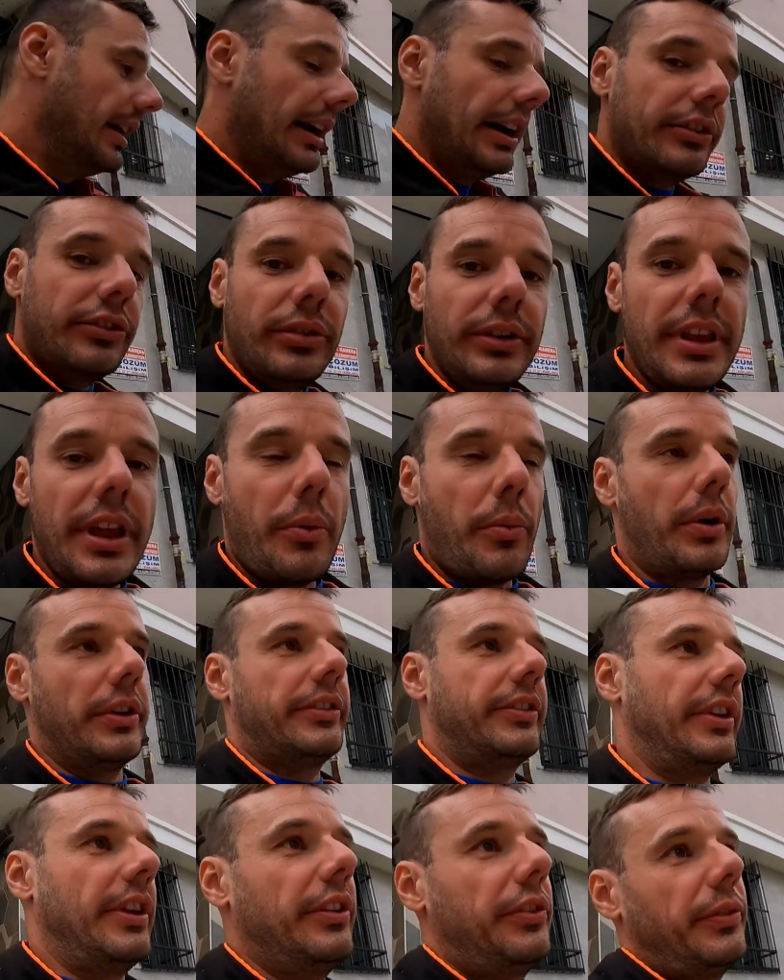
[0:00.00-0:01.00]
Actually,
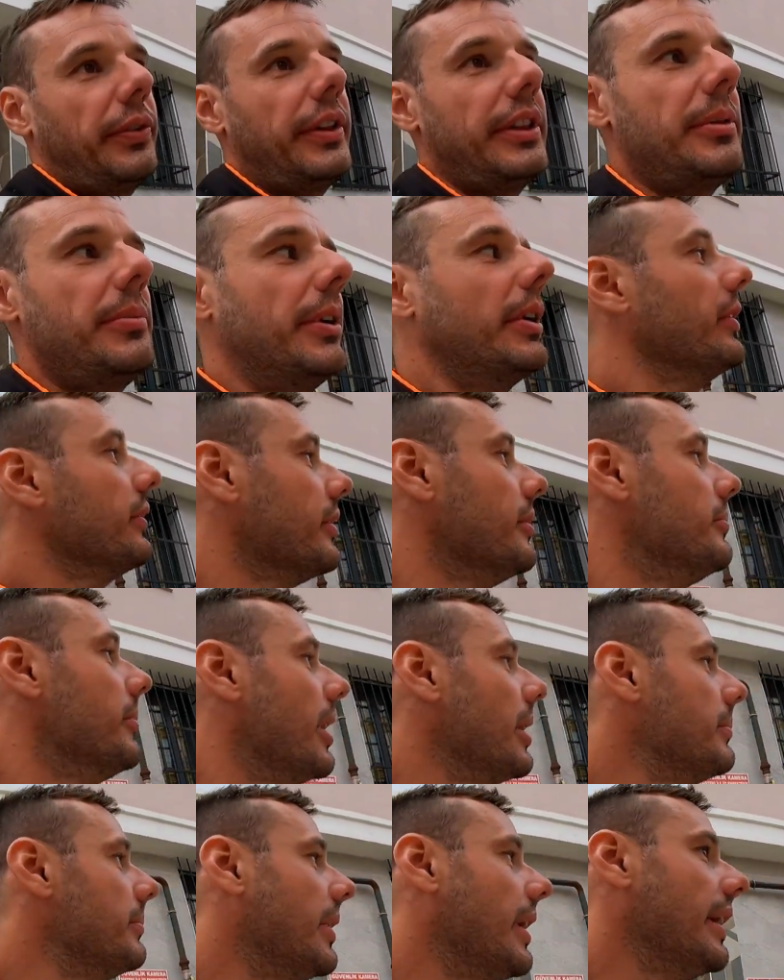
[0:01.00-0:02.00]
it's funny because in
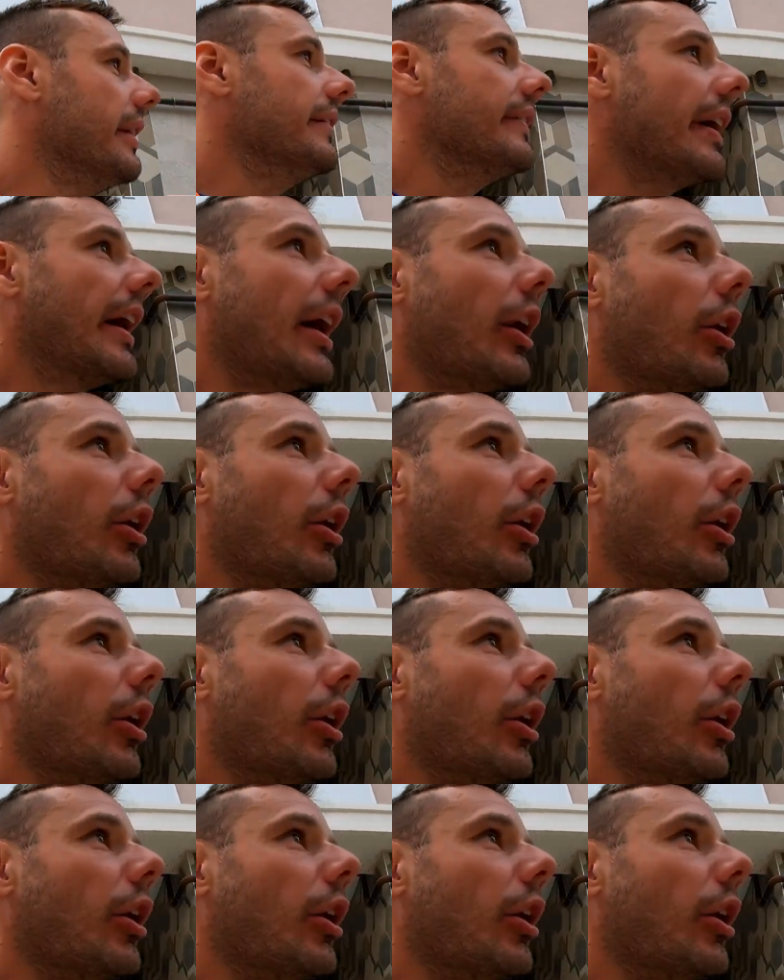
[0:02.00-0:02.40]
my mind,